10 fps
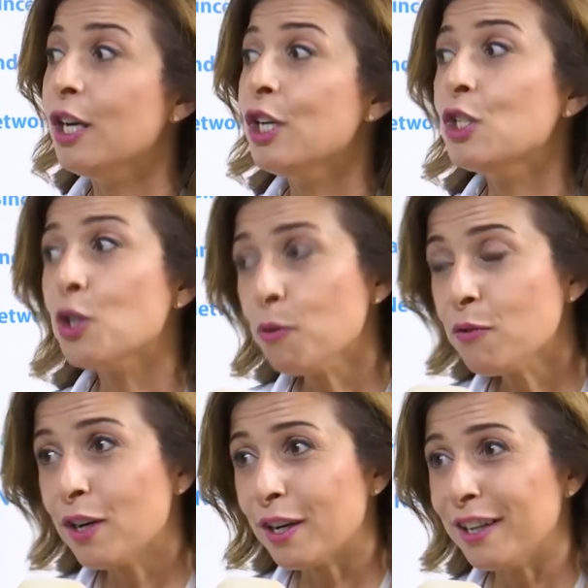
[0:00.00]
So
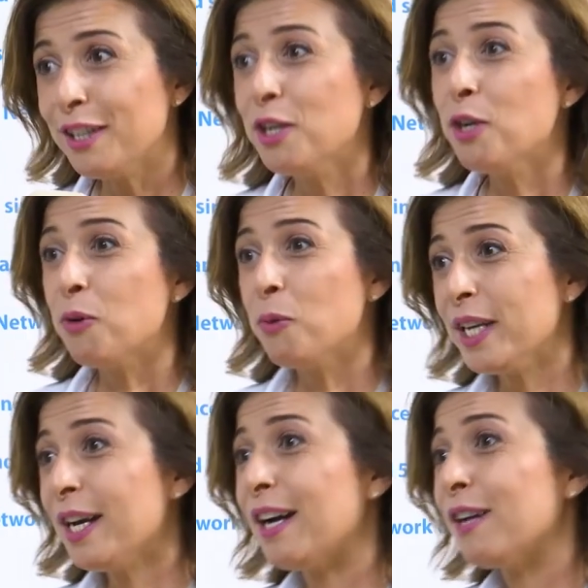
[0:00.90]
far, we
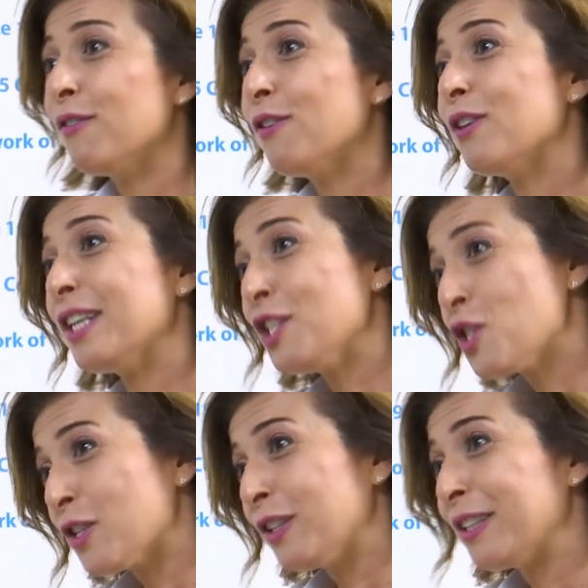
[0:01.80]
have 3
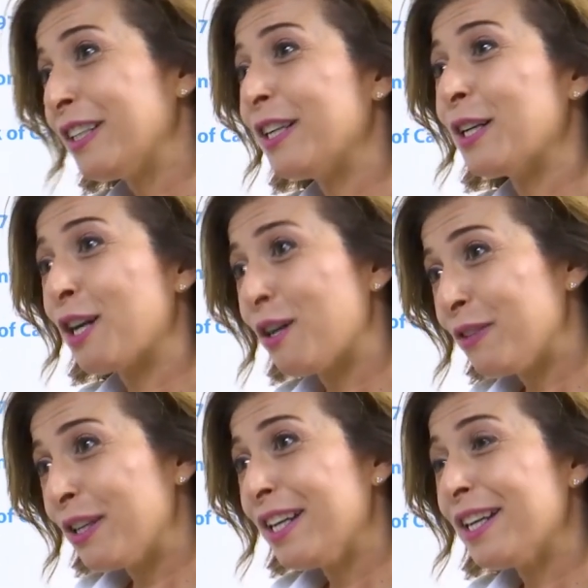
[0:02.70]
children
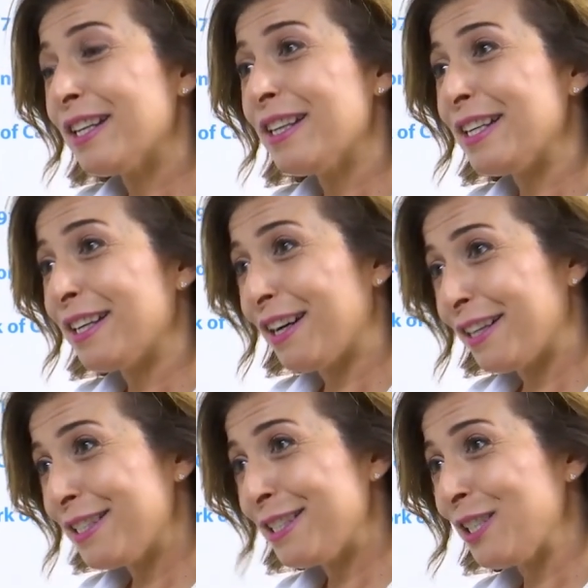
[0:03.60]
recovering in the
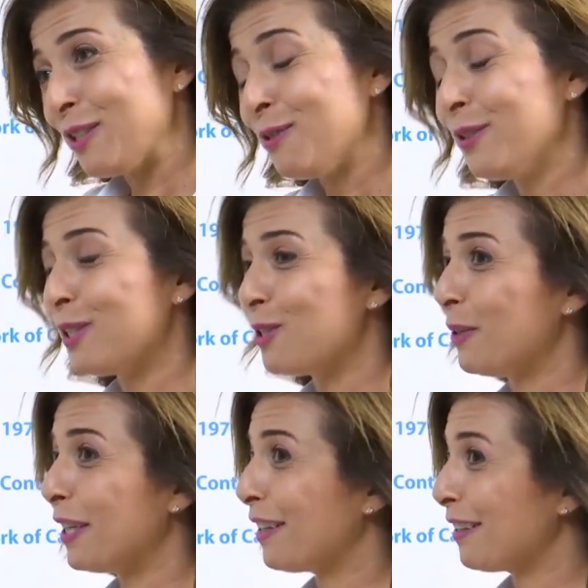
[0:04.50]
ICU and
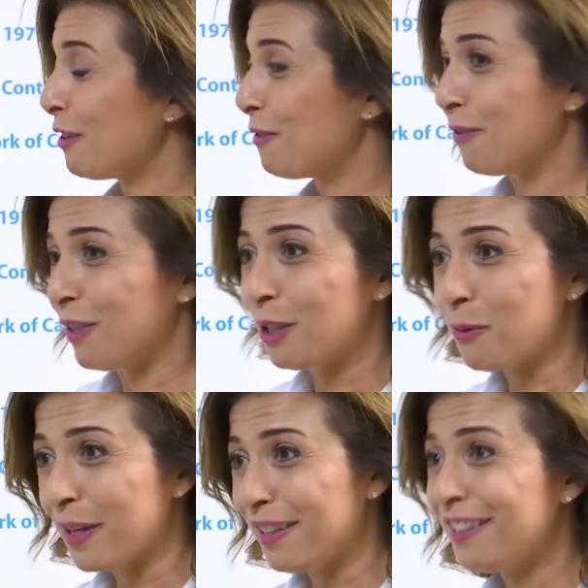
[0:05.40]
doing very
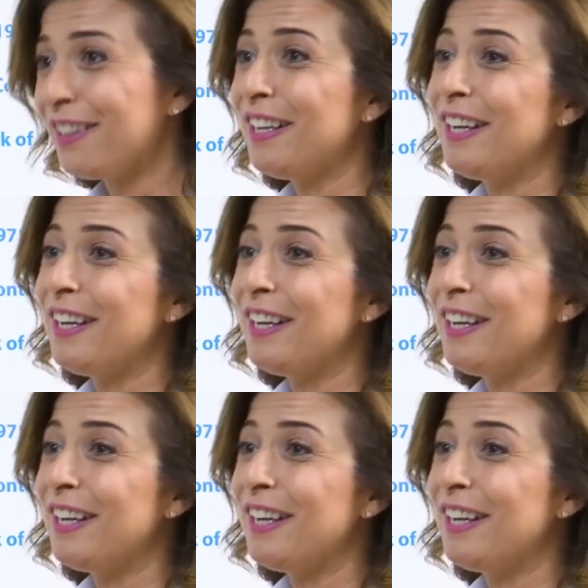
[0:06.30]
well,